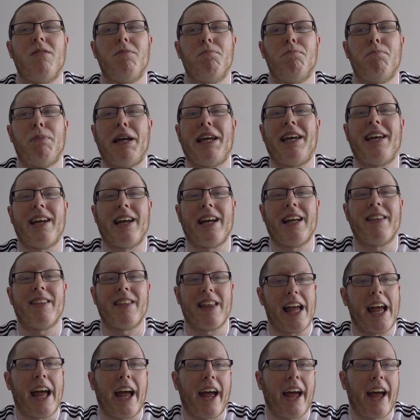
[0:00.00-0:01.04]
being
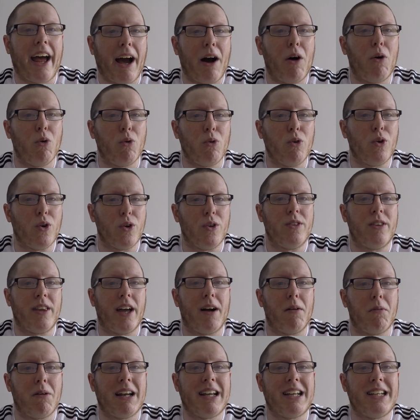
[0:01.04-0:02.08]
there how good
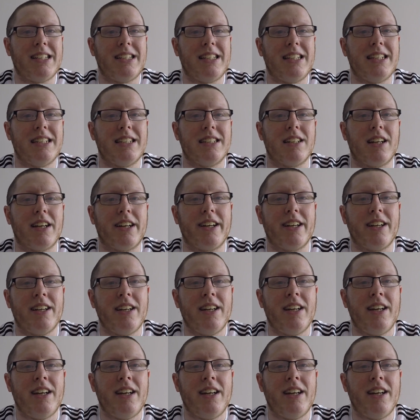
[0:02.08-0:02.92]
that place is. Like,